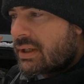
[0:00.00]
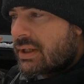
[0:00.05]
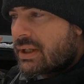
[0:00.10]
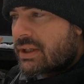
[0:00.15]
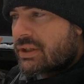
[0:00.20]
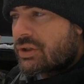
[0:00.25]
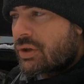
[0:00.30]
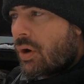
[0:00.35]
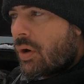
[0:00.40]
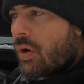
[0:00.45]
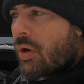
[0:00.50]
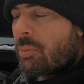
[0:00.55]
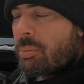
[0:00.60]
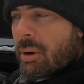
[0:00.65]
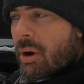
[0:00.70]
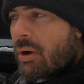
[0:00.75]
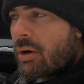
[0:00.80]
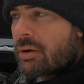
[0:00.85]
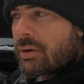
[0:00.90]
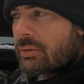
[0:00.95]
it's all
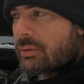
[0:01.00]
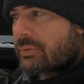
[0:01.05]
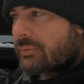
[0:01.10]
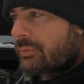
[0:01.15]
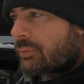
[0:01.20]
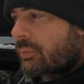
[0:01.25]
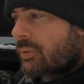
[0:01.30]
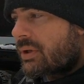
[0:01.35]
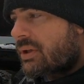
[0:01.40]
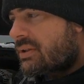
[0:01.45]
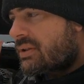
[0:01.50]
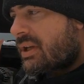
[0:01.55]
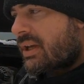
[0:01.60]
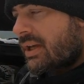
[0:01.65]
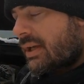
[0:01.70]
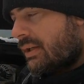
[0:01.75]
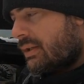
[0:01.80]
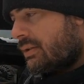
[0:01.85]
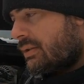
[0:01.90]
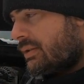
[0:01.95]
part of what it
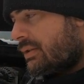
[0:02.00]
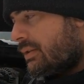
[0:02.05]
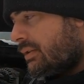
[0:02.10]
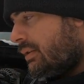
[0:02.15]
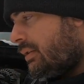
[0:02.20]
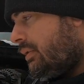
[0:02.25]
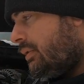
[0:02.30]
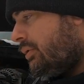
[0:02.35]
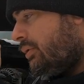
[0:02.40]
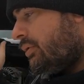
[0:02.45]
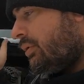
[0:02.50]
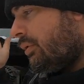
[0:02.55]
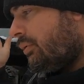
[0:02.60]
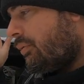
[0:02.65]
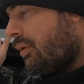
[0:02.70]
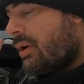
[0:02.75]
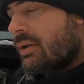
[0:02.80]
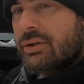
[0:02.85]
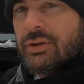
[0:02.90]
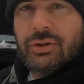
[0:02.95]
takes to
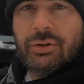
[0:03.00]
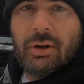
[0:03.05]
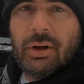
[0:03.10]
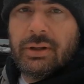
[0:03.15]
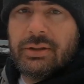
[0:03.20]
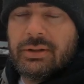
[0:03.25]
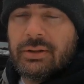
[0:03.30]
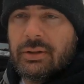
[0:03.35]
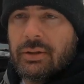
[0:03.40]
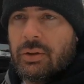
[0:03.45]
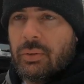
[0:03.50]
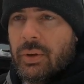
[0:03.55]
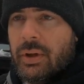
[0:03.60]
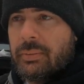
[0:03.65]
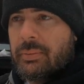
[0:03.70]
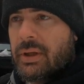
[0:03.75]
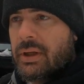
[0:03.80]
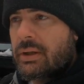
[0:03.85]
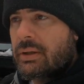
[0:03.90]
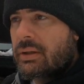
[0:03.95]
run trucks and
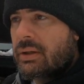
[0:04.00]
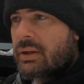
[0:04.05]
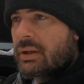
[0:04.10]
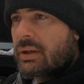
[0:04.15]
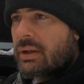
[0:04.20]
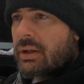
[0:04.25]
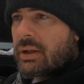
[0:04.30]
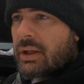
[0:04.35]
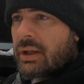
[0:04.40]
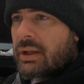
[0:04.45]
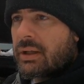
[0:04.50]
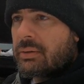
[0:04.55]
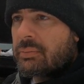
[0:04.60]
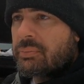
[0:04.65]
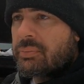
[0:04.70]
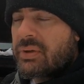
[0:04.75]
equipment and